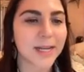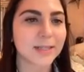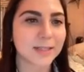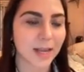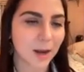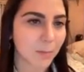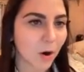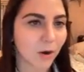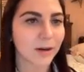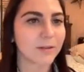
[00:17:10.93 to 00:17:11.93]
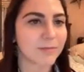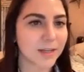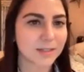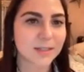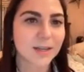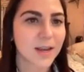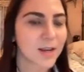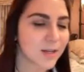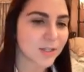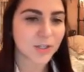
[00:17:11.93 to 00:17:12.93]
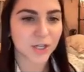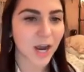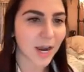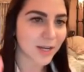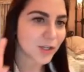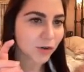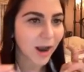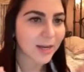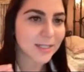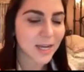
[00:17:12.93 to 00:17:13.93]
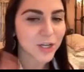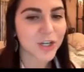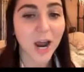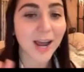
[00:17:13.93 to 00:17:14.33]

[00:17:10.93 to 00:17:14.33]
is like a part of this GI tract-ish.